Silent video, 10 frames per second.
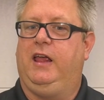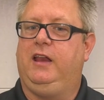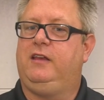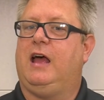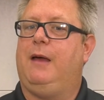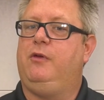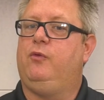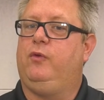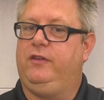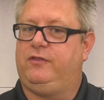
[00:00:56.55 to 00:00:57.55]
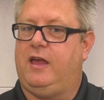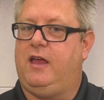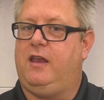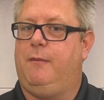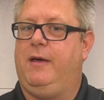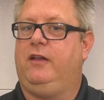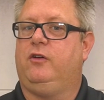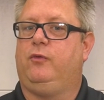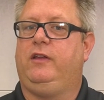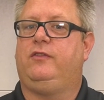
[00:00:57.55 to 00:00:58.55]
Anytime you reset a
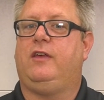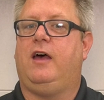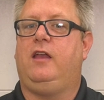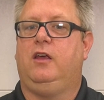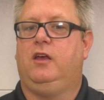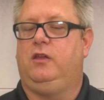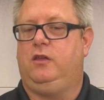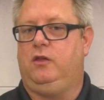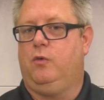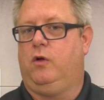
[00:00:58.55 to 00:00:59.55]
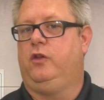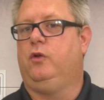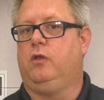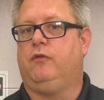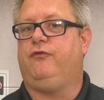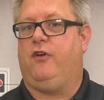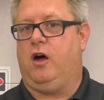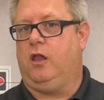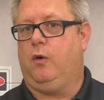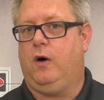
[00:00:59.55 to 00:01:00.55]
manual reset, you want to do a little
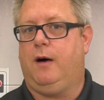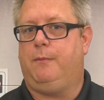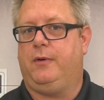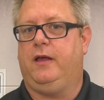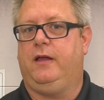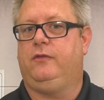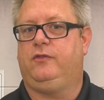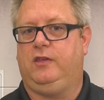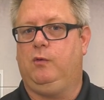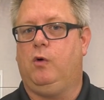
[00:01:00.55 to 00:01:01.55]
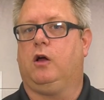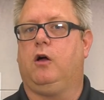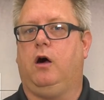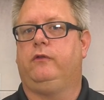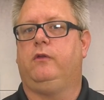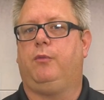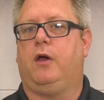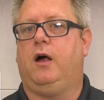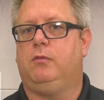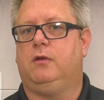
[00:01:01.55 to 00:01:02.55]
follow-up and see what caused the
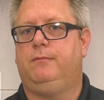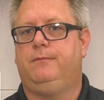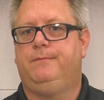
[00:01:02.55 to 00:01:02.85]
problem.